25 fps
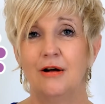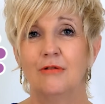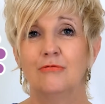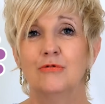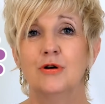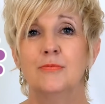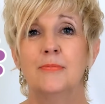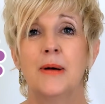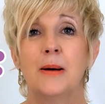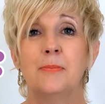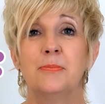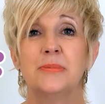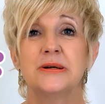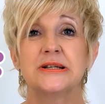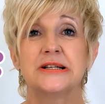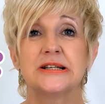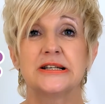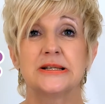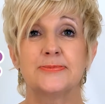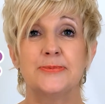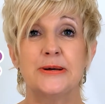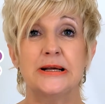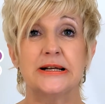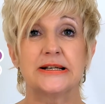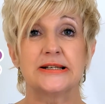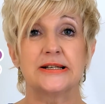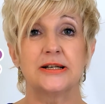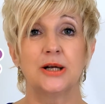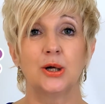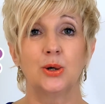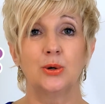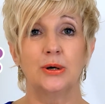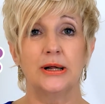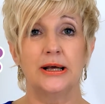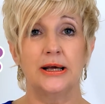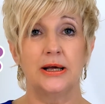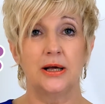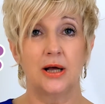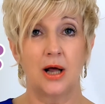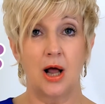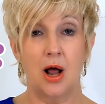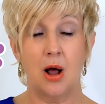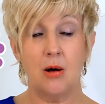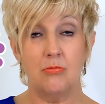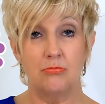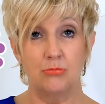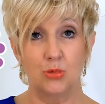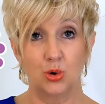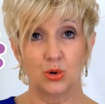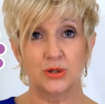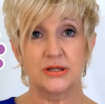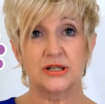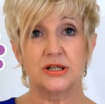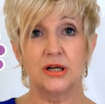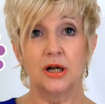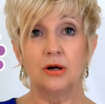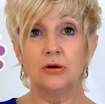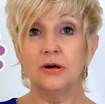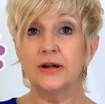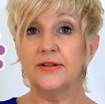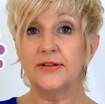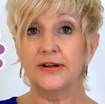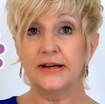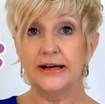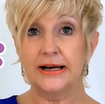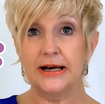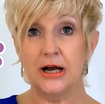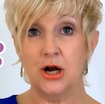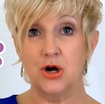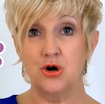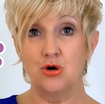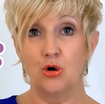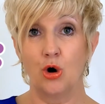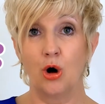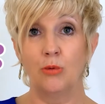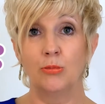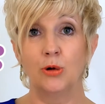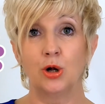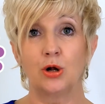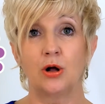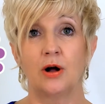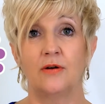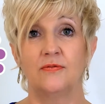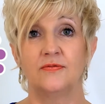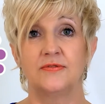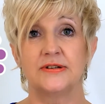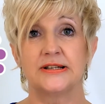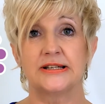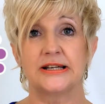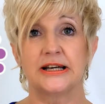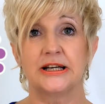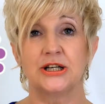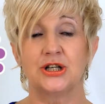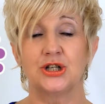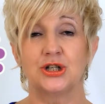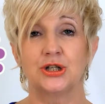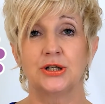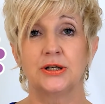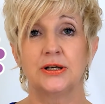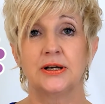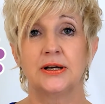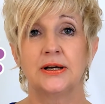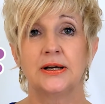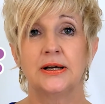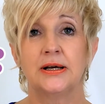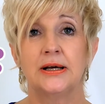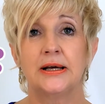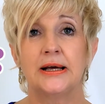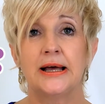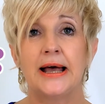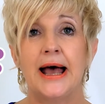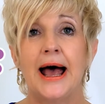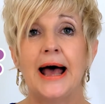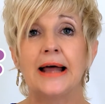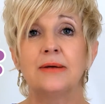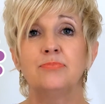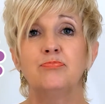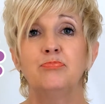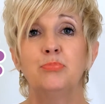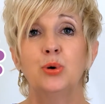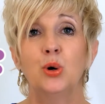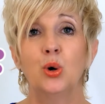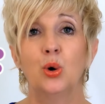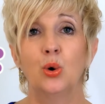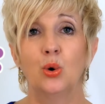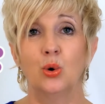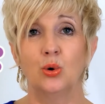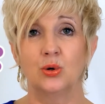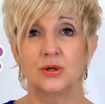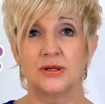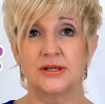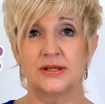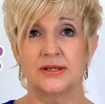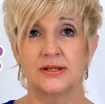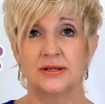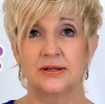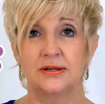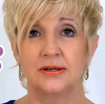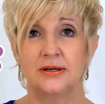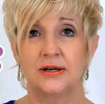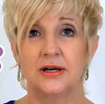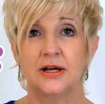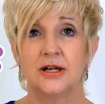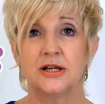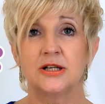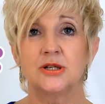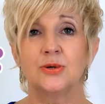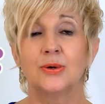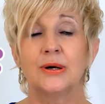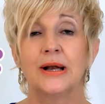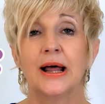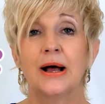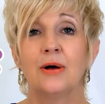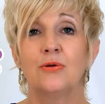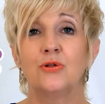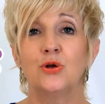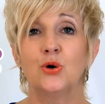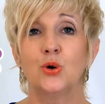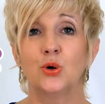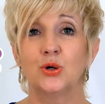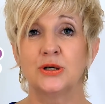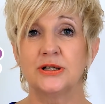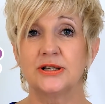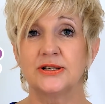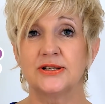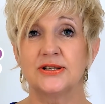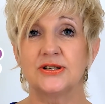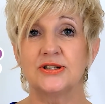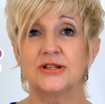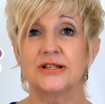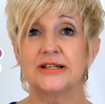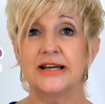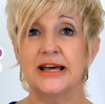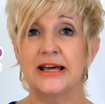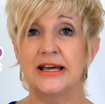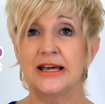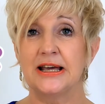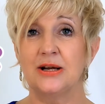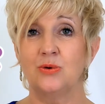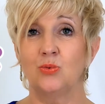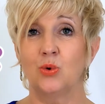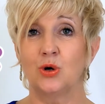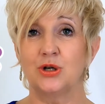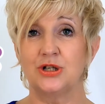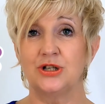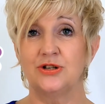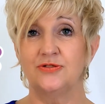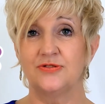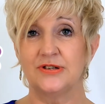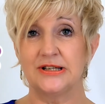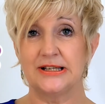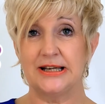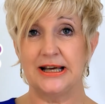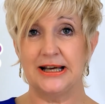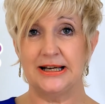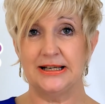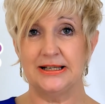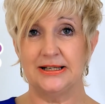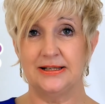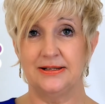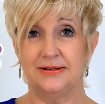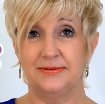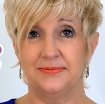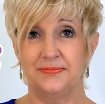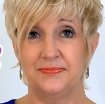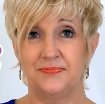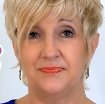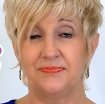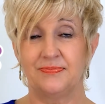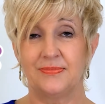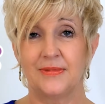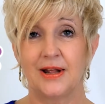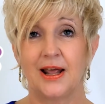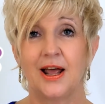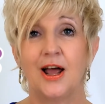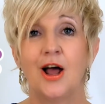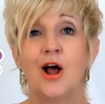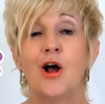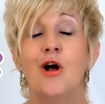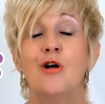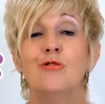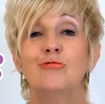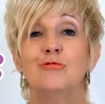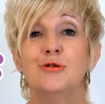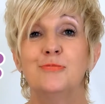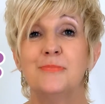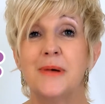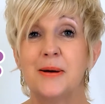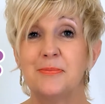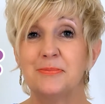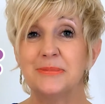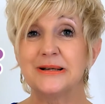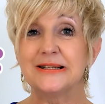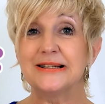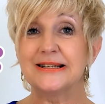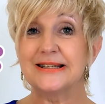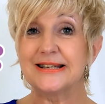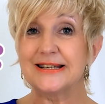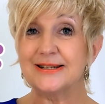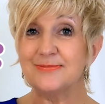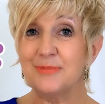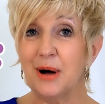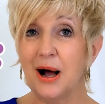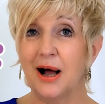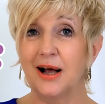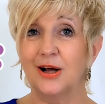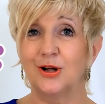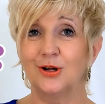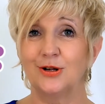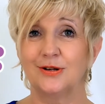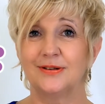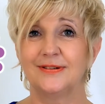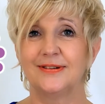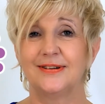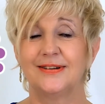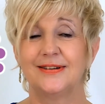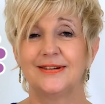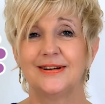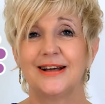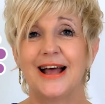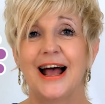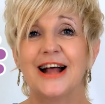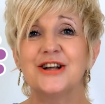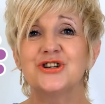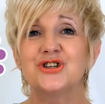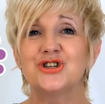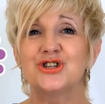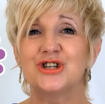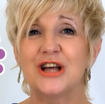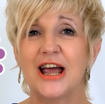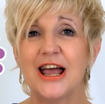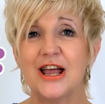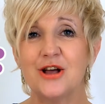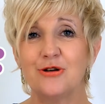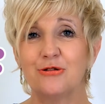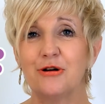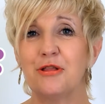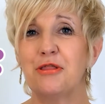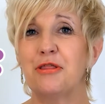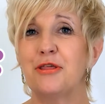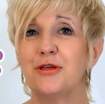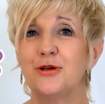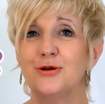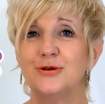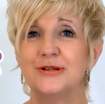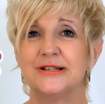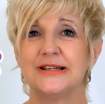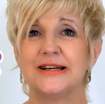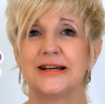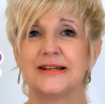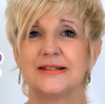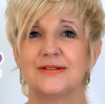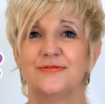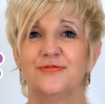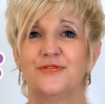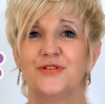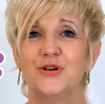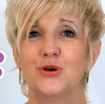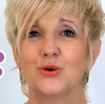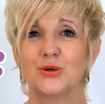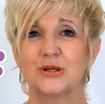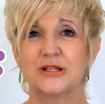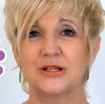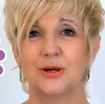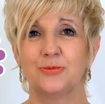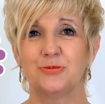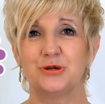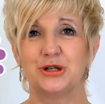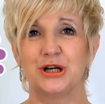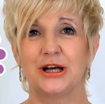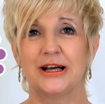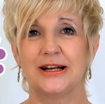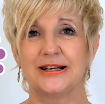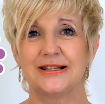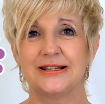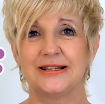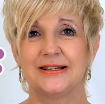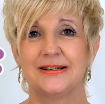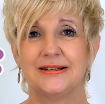Remember to speak slowly, more slowly than in a normal conversation, and pause to allow the audience to take in what you've said. Remember to smile and share your enthusiasm for your subject.